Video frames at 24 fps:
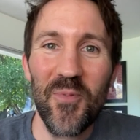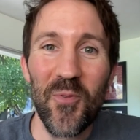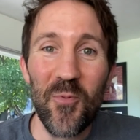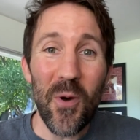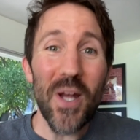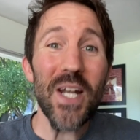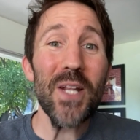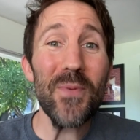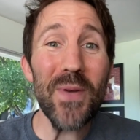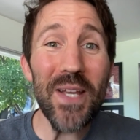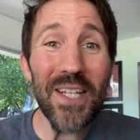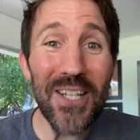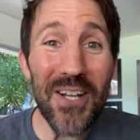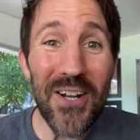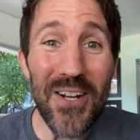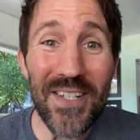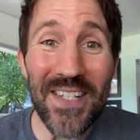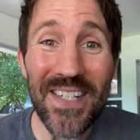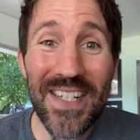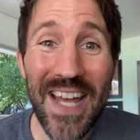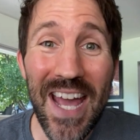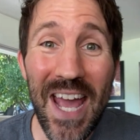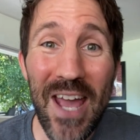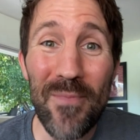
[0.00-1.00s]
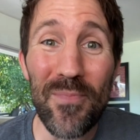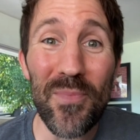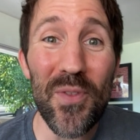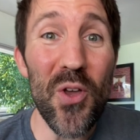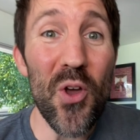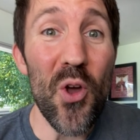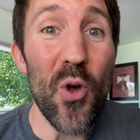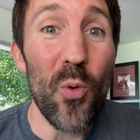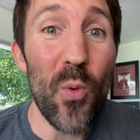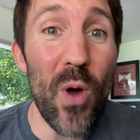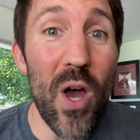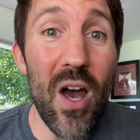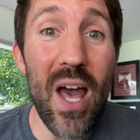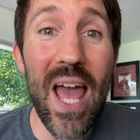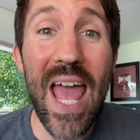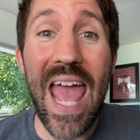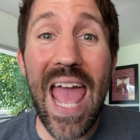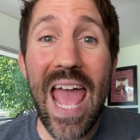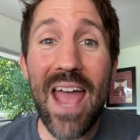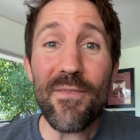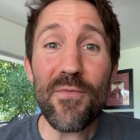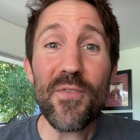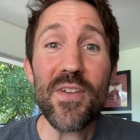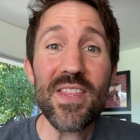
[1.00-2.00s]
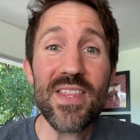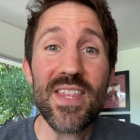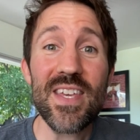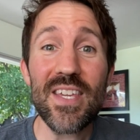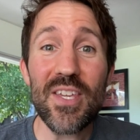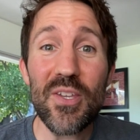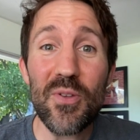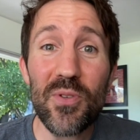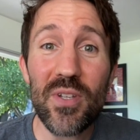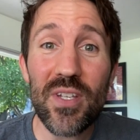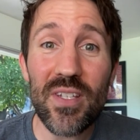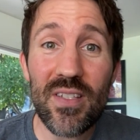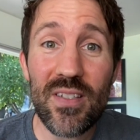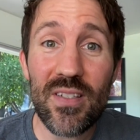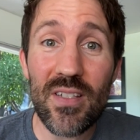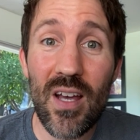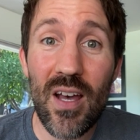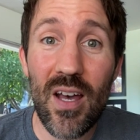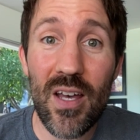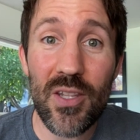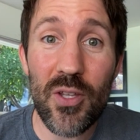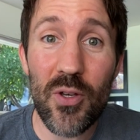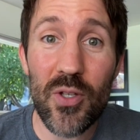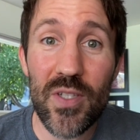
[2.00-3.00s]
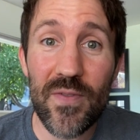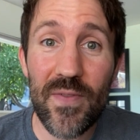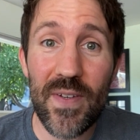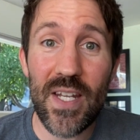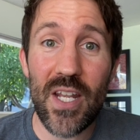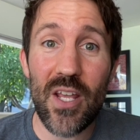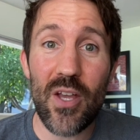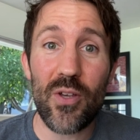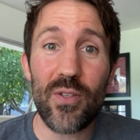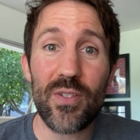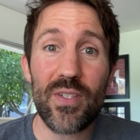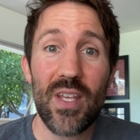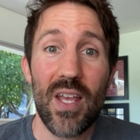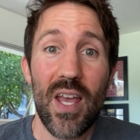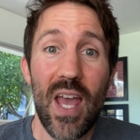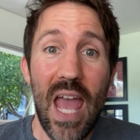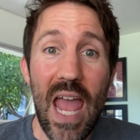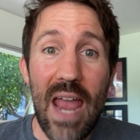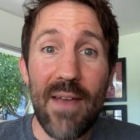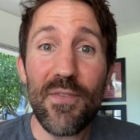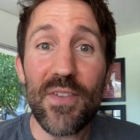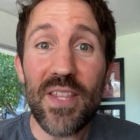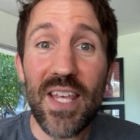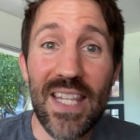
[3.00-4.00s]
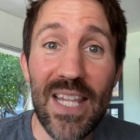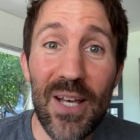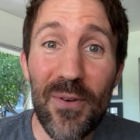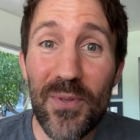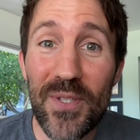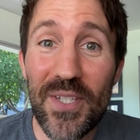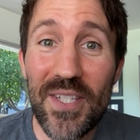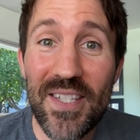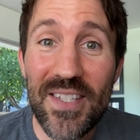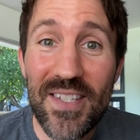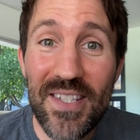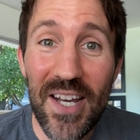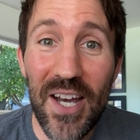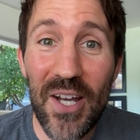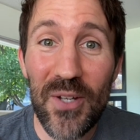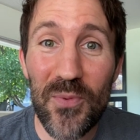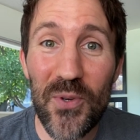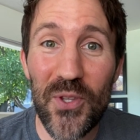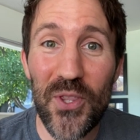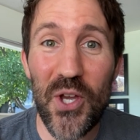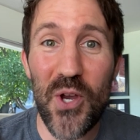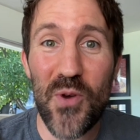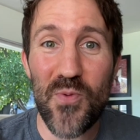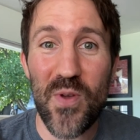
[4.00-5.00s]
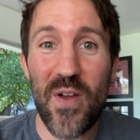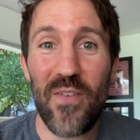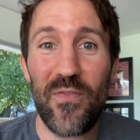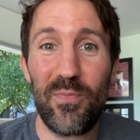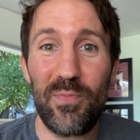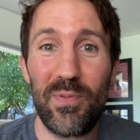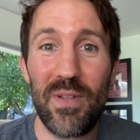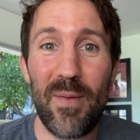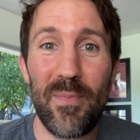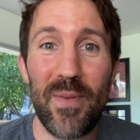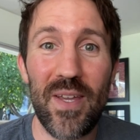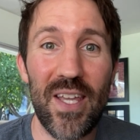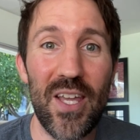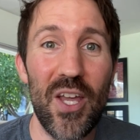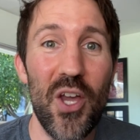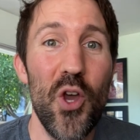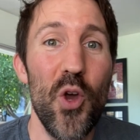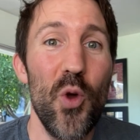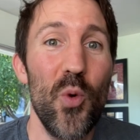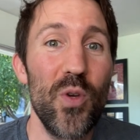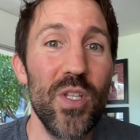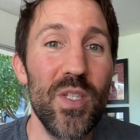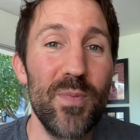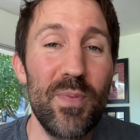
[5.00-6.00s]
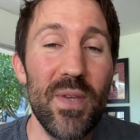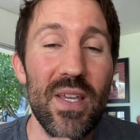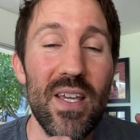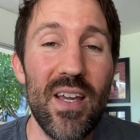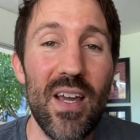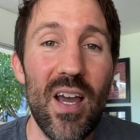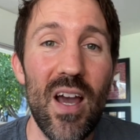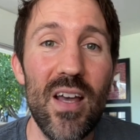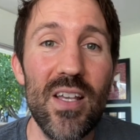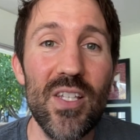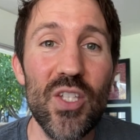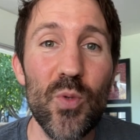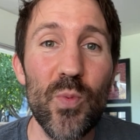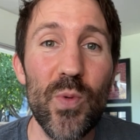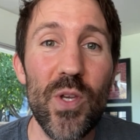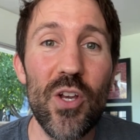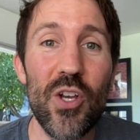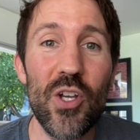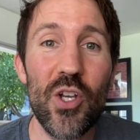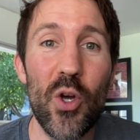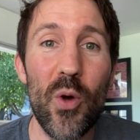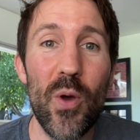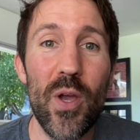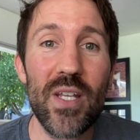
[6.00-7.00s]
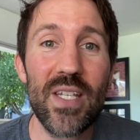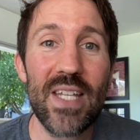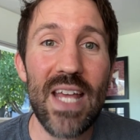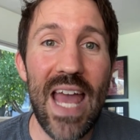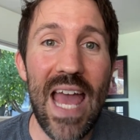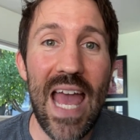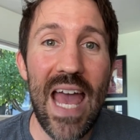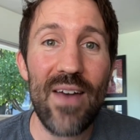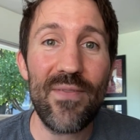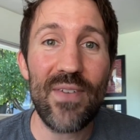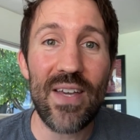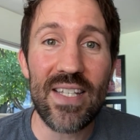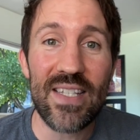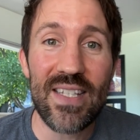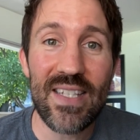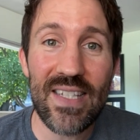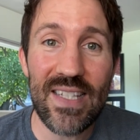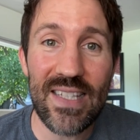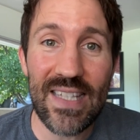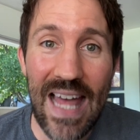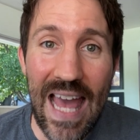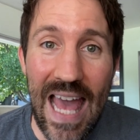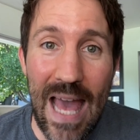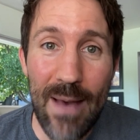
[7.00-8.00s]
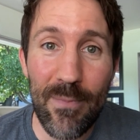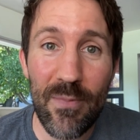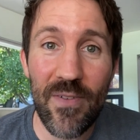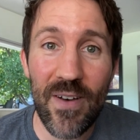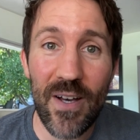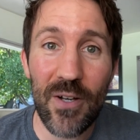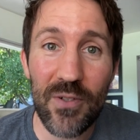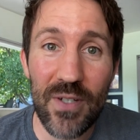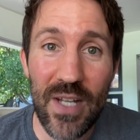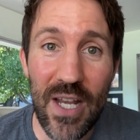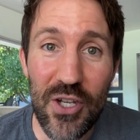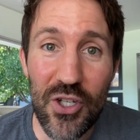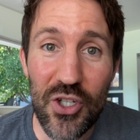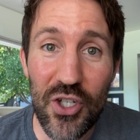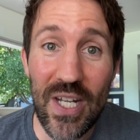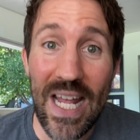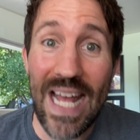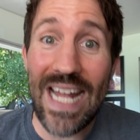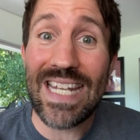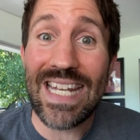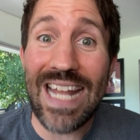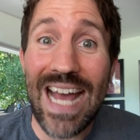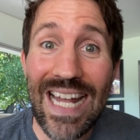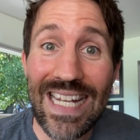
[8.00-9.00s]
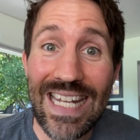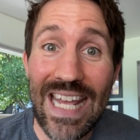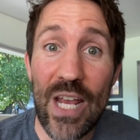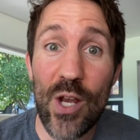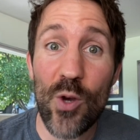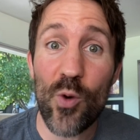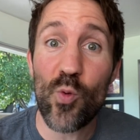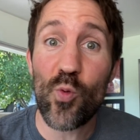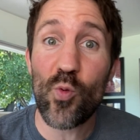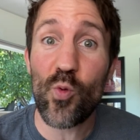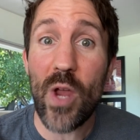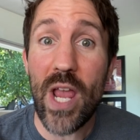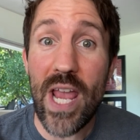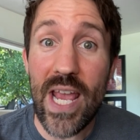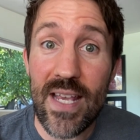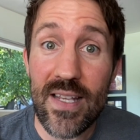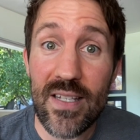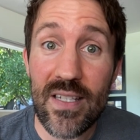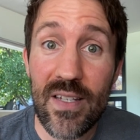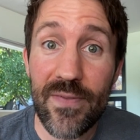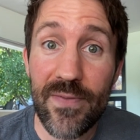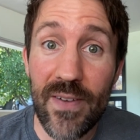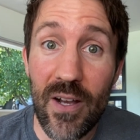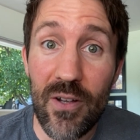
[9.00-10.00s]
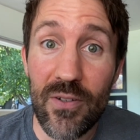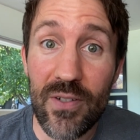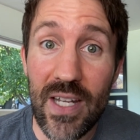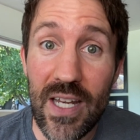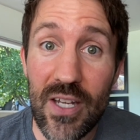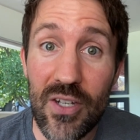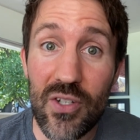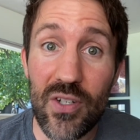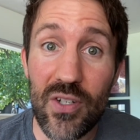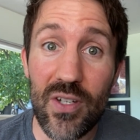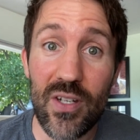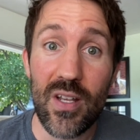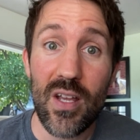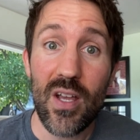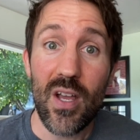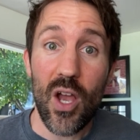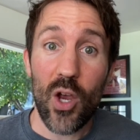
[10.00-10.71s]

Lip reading: What did we learn today? Well, everything you just saw in those videos, everything that was done with our rough plumbing was because we are going to have a slab foundation and not a raised foundation.